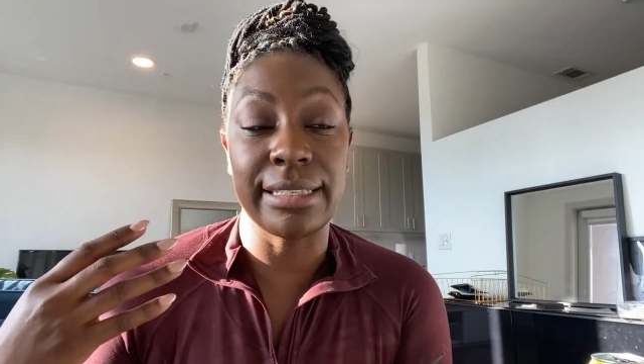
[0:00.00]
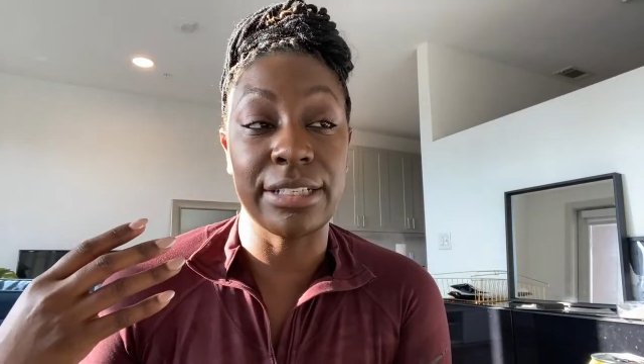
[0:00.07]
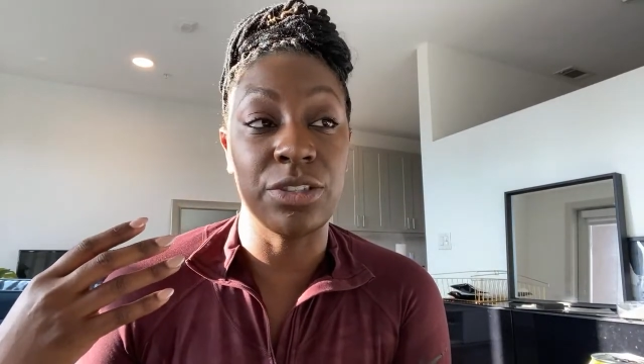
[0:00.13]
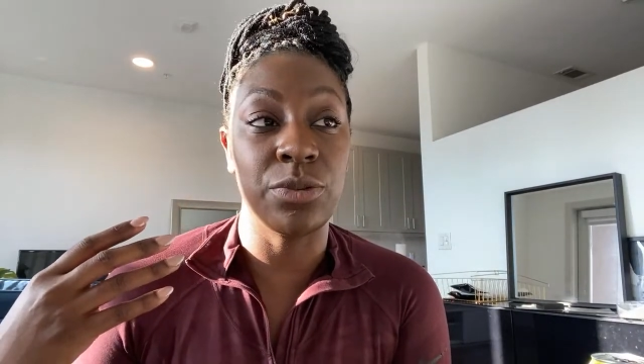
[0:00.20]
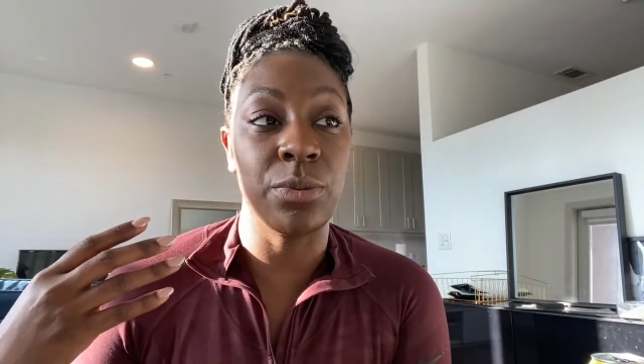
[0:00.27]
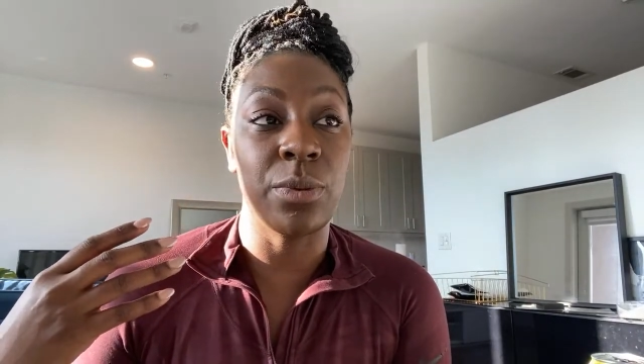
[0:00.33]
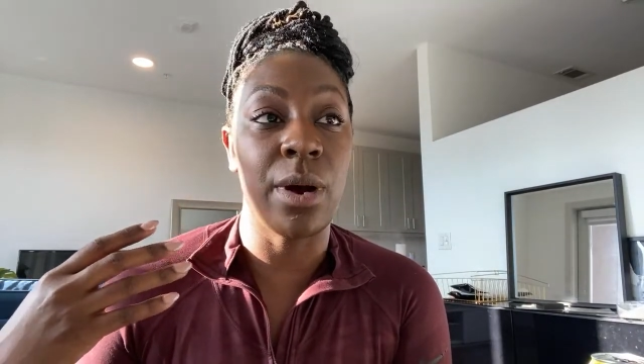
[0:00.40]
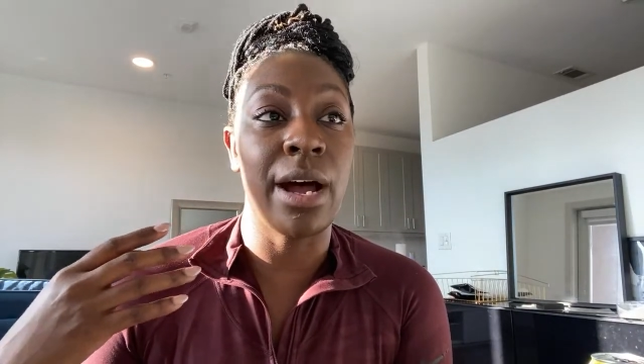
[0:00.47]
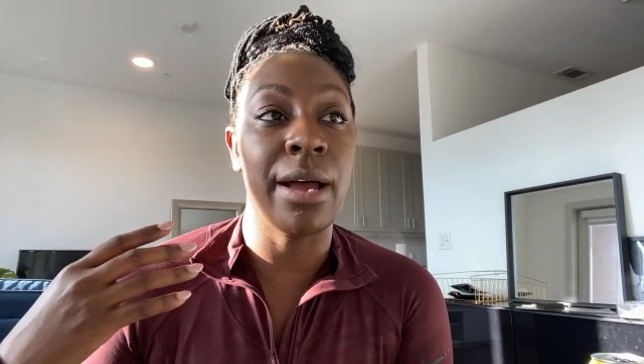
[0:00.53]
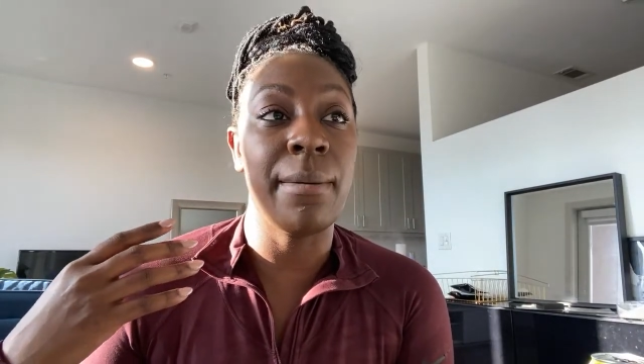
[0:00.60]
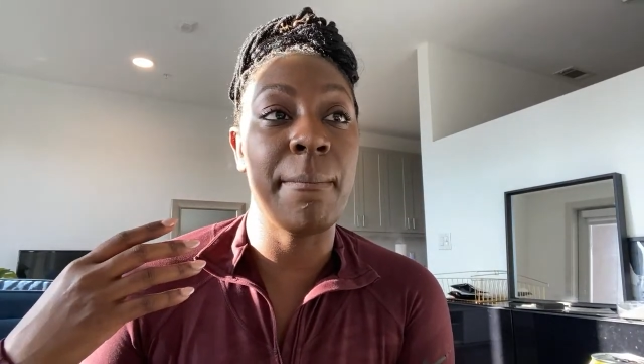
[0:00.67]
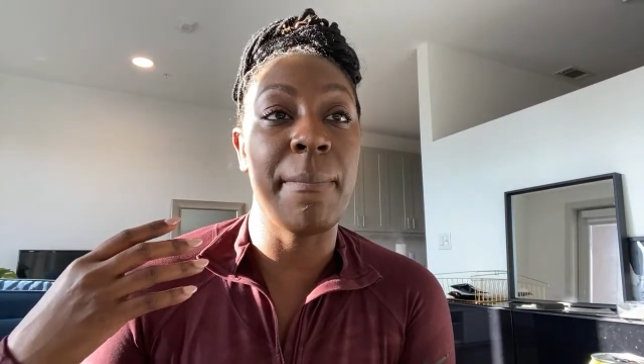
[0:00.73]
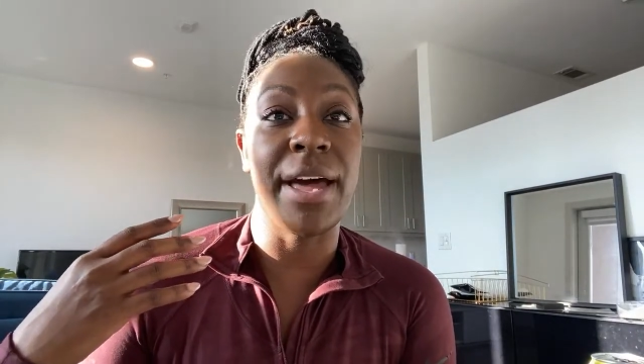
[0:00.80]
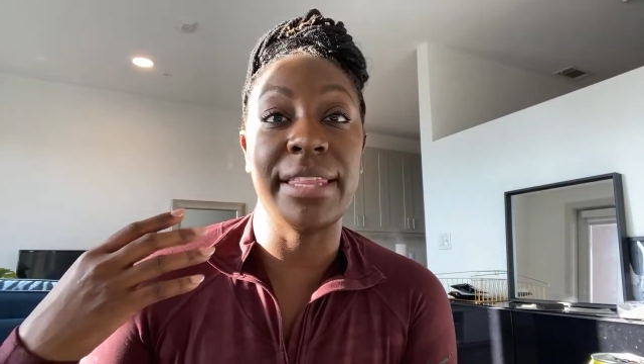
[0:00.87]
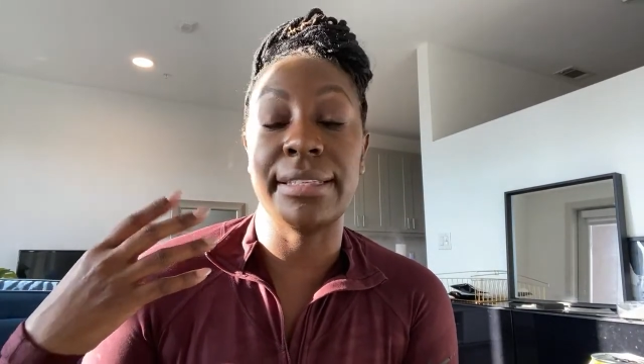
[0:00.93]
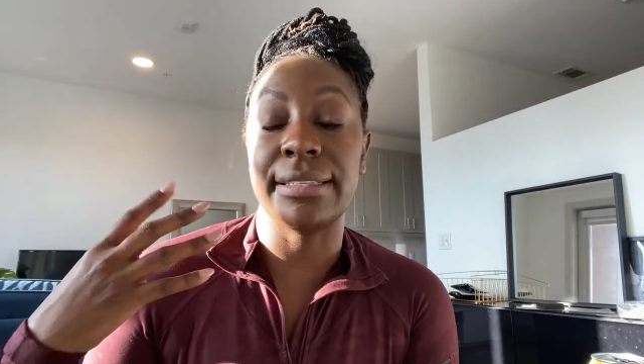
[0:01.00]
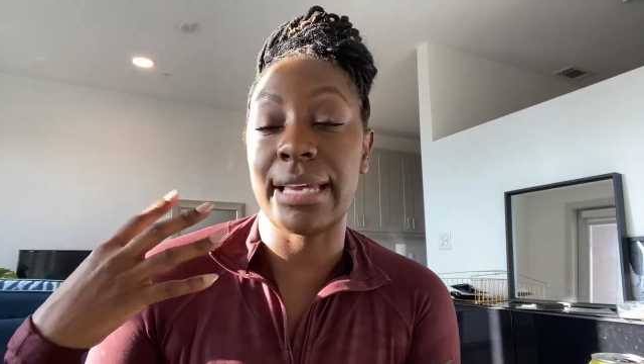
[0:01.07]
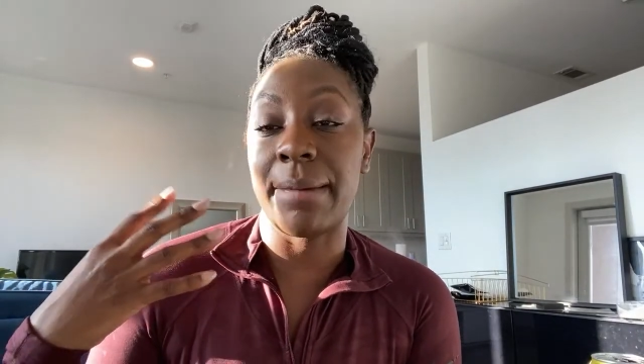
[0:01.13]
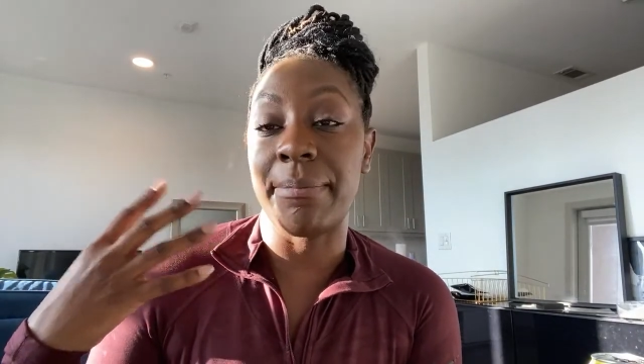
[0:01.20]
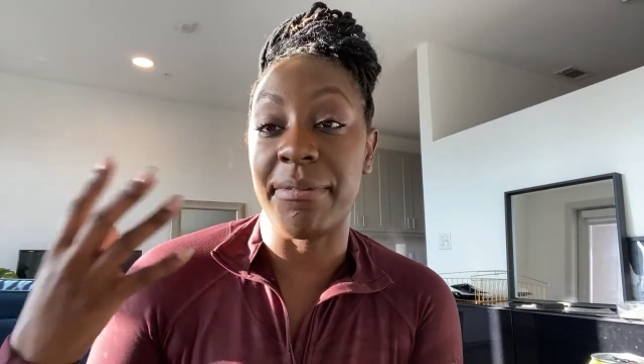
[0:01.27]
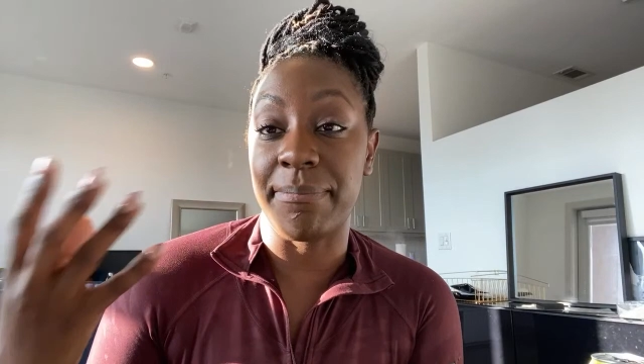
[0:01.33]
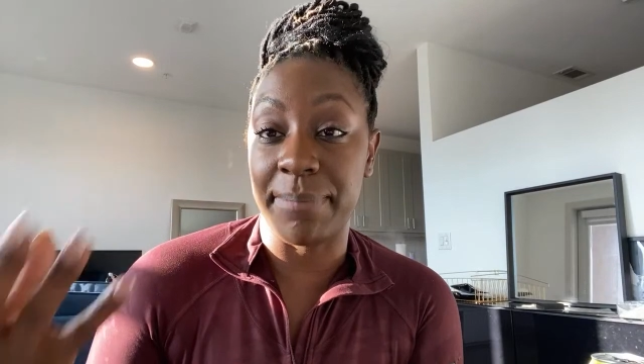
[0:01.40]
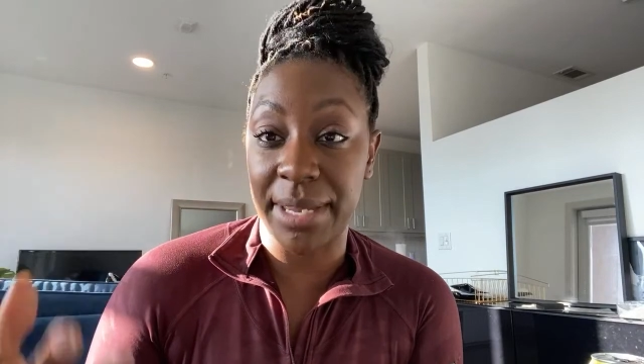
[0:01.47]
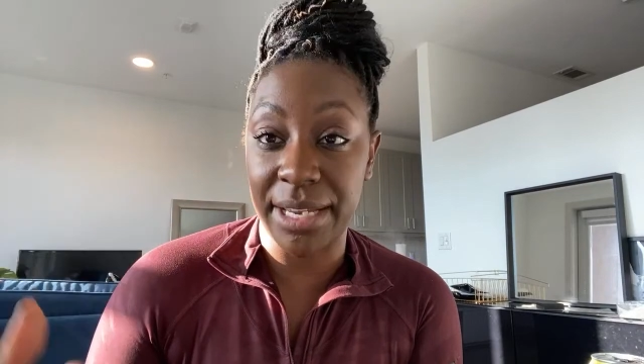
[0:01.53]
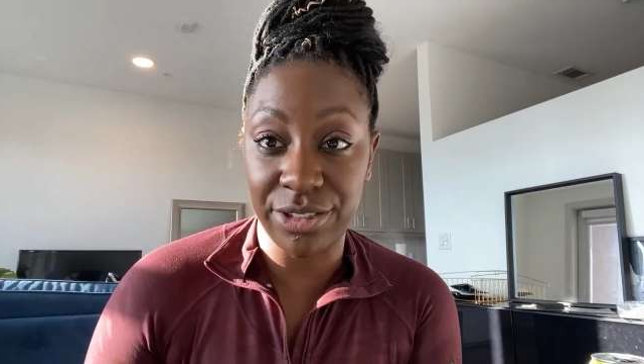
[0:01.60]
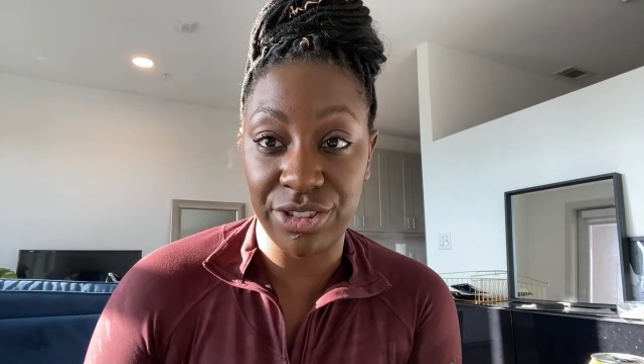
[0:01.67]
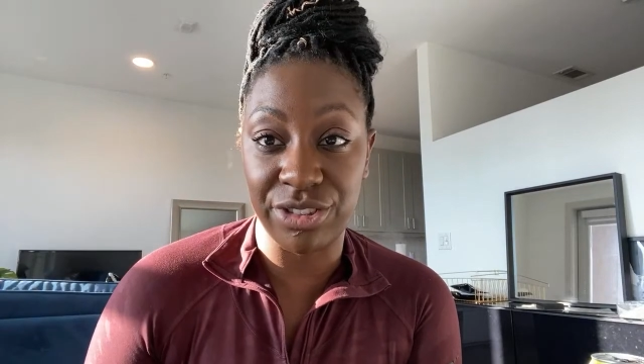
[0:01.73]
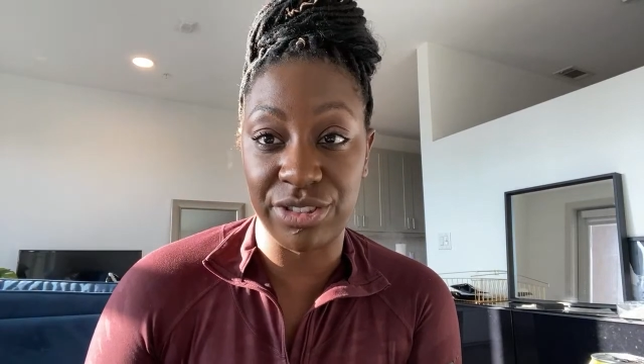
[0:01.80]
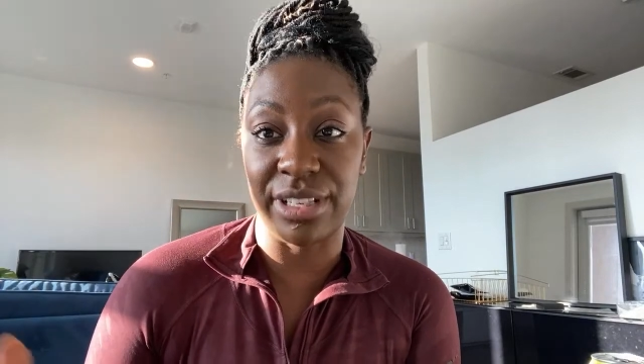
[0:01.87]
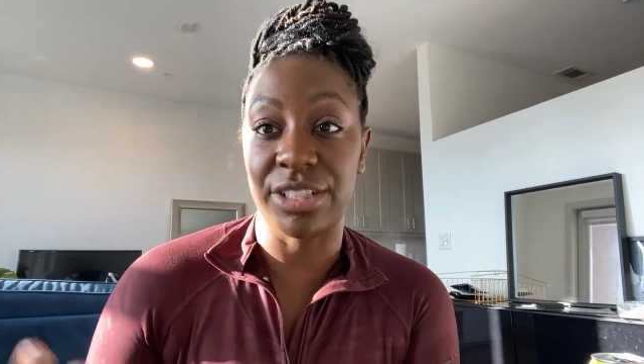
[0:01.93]
that you want by the type of
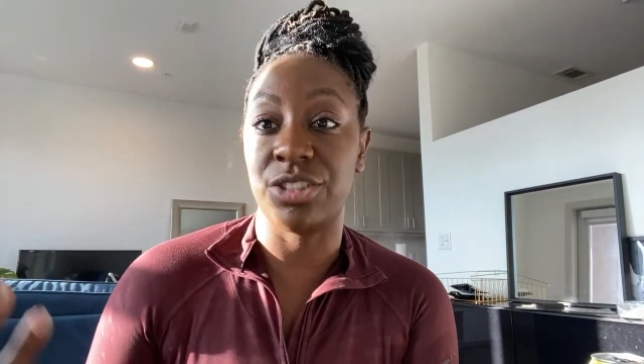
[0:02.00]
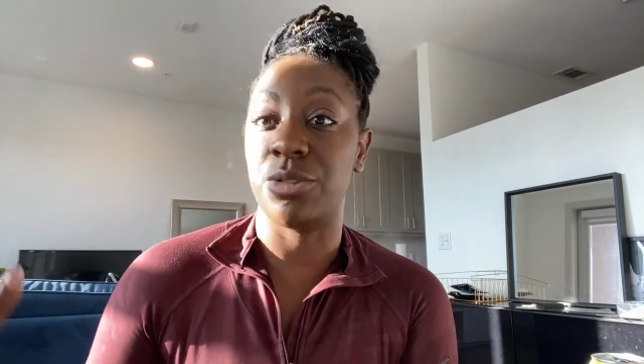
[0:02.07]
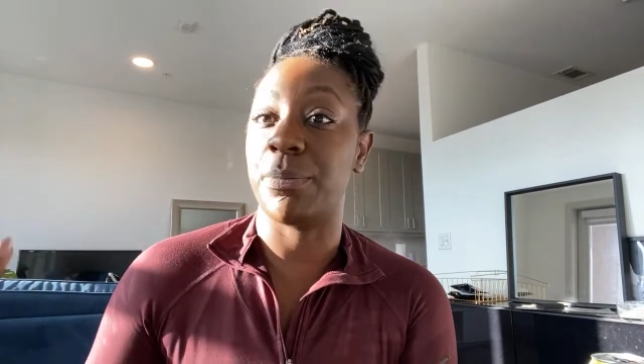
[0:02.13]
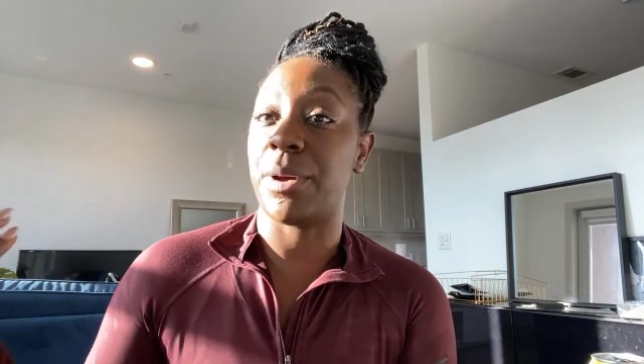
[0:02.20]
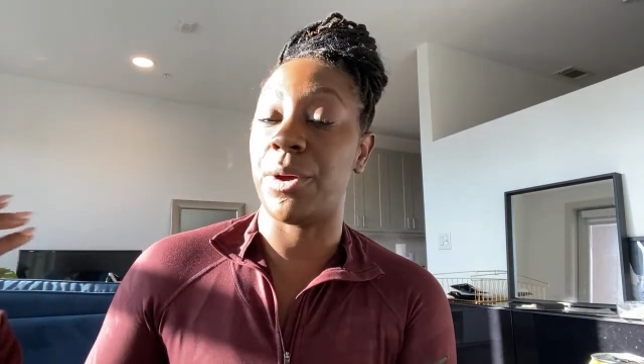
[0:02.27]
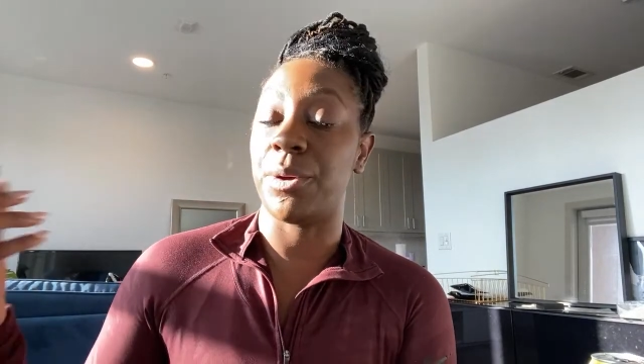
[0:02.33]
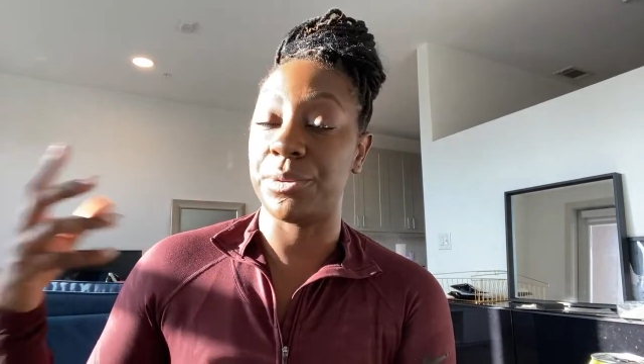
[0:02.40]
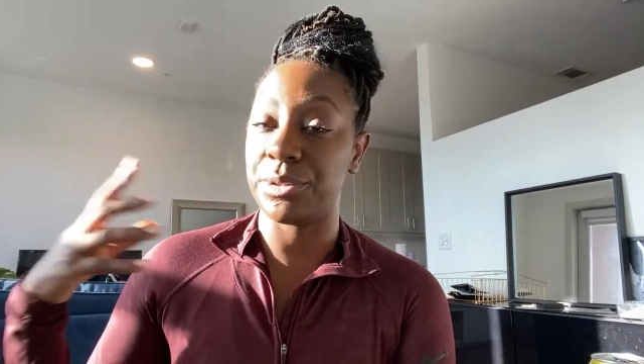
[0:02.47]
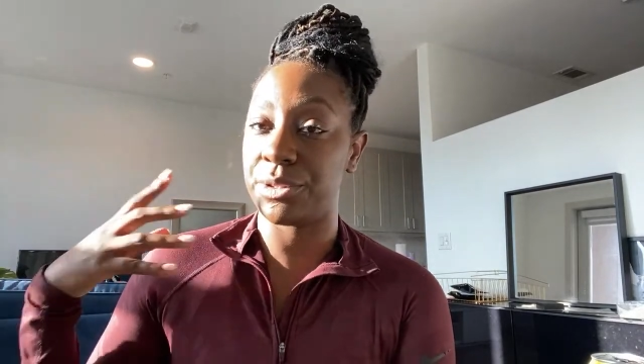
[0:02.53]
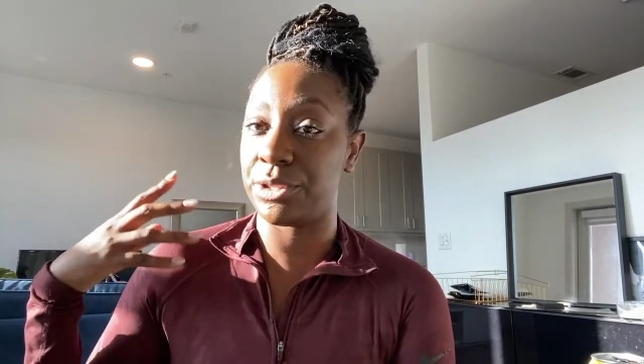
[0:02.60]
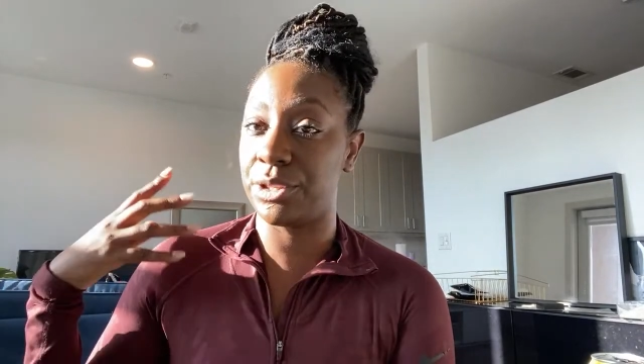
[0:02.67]
pictures that you post.